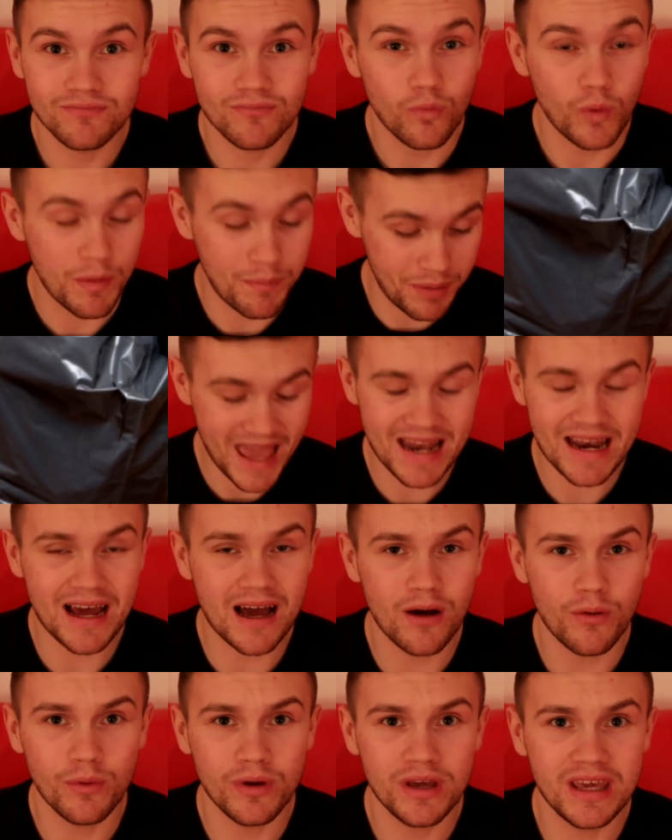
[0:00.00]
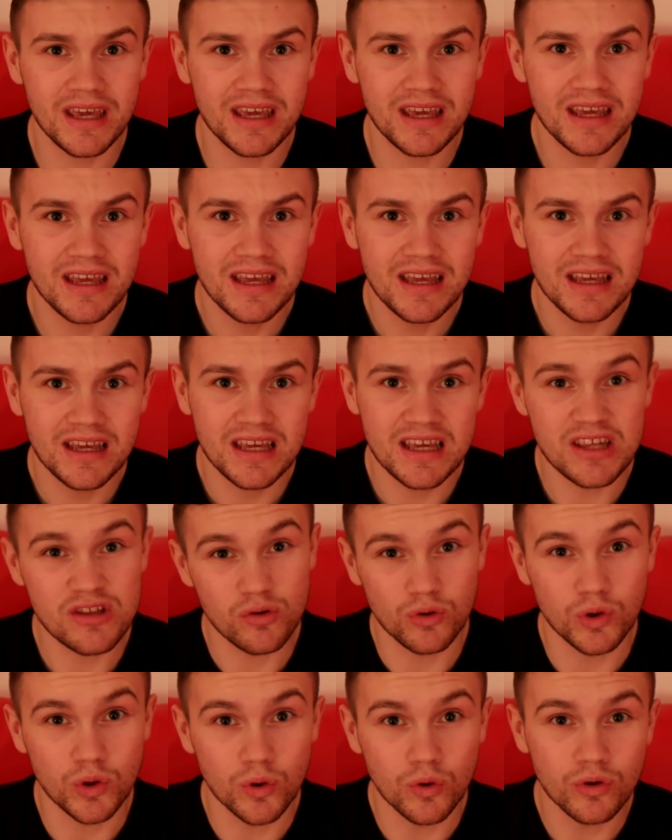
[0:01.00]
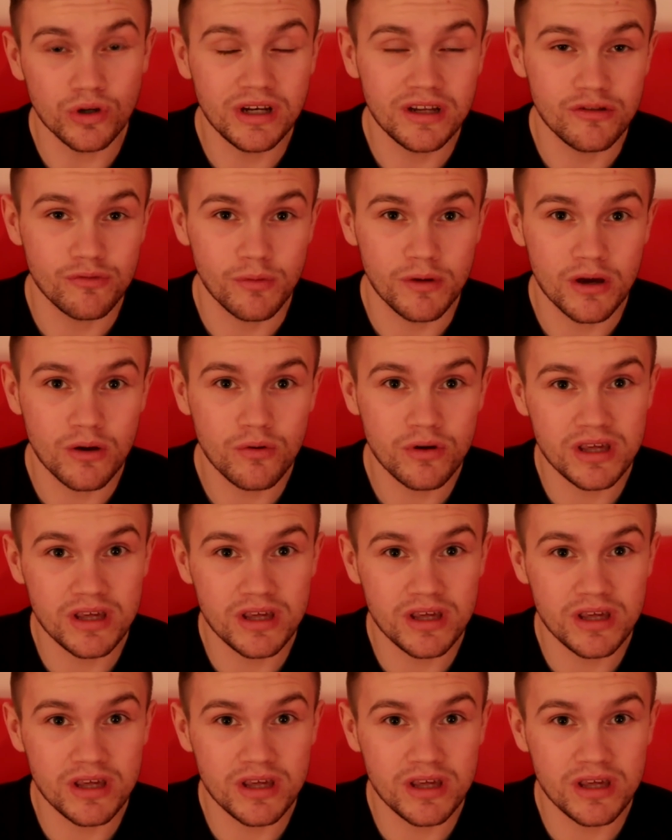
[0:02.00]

with Pena away, he's on loan as well.